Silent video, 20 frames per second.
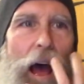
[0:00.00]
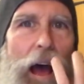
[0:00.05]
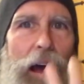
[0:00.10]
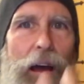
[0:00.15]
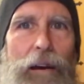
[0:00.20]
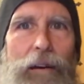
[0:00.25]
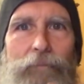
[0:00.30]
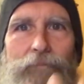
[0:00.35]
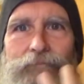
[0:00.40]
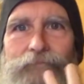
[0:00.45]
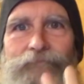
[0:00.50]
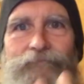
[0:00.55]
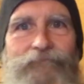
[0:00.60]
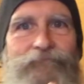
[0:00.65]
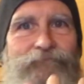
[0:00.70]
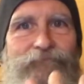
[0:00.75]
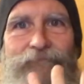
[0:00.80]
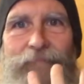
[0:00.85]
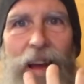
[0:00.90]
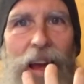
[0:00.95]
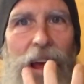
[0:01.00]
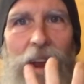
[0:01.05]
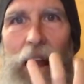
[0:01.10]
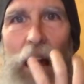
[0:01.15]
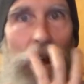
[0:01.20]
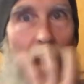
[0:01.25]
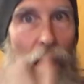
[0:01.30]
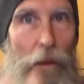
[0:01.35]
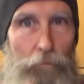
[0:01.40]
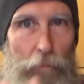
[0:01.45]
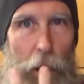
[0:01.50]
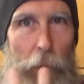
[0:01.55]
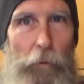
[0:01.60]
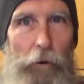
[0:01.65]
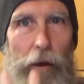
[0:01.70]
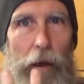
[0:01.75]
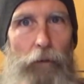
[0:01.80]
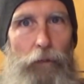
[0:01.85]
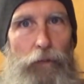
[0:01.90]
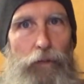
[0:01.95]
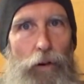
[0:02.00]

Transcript: and people get